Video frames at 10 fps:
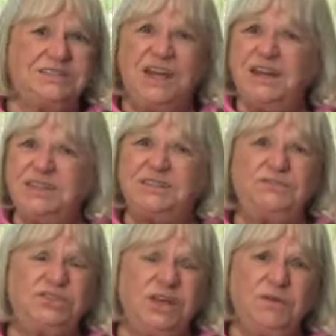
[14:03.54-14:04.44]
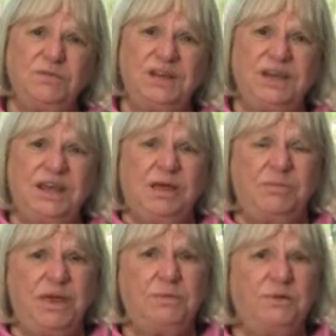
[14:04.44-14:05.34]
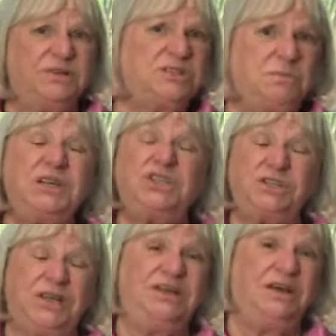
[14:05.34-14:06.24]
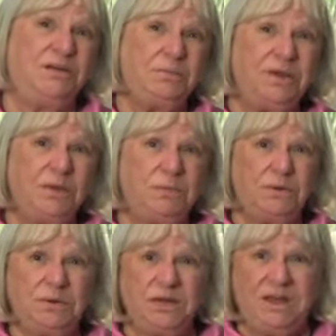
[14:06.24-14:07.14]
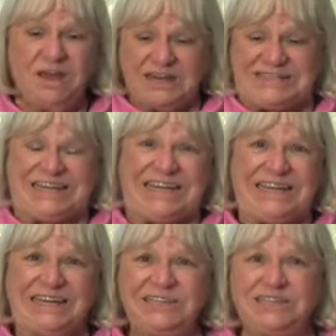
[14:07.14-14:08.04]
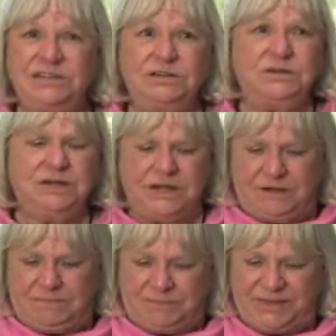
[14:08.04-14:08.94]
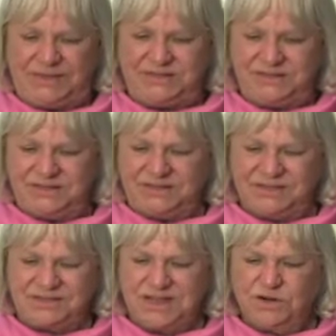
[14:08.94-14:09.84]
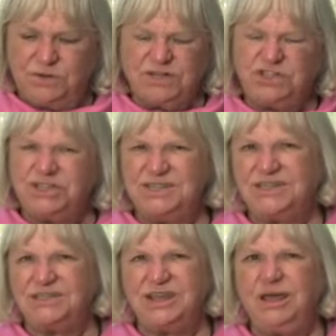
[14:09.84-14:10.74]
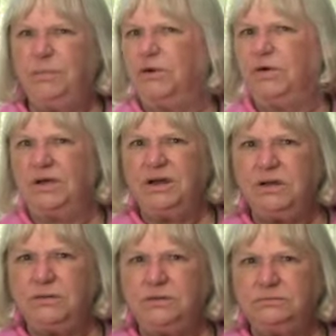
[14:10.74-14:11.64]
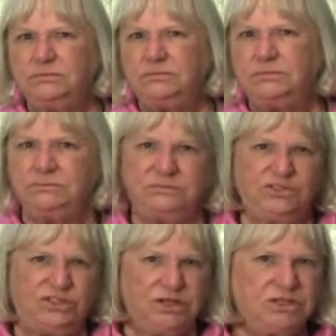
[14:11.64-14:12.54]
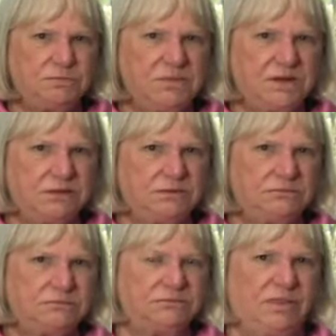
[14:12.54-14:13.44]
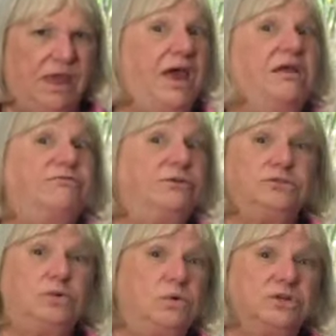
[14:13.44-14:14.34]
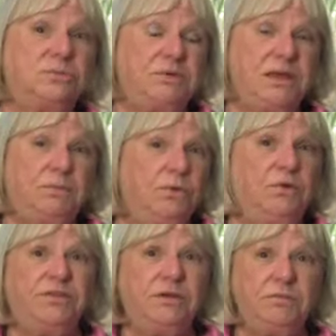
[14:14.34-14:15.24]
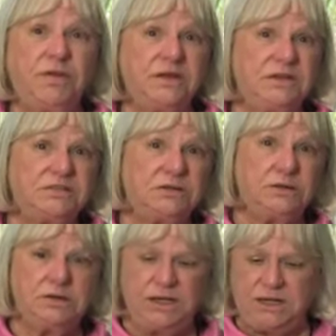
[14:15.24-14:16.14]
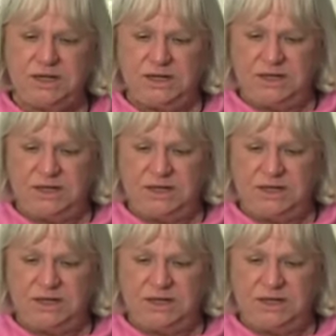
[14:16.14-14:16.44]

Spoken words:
studies have shown that people, especially young people, tend to see Christians as hypocritical, judgmental, hateful towards people with whom they disagree.